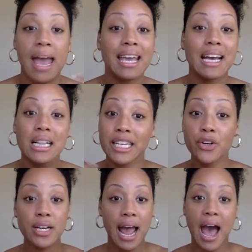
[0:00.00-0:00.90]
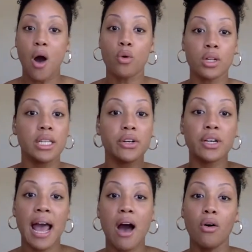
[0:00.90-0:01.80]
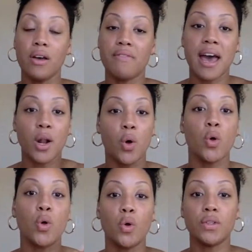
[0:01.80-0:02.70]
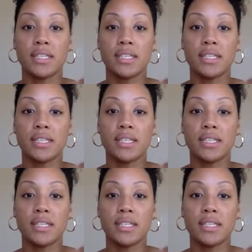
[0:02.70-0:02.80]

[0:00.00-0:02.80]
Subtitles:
and clear it out of that old